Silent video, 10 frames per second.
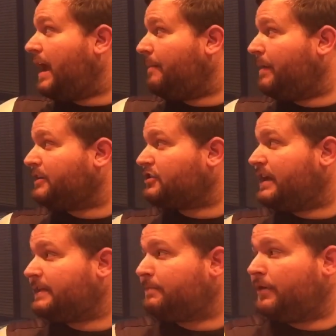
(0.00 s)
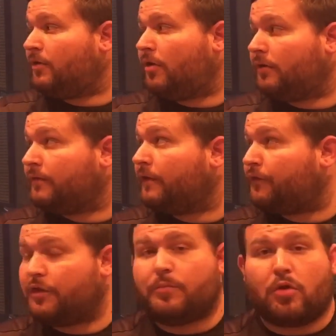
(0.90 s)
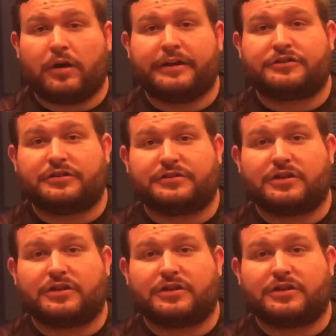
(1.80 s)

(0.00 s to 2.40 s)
I bet you he's put on a few more inches,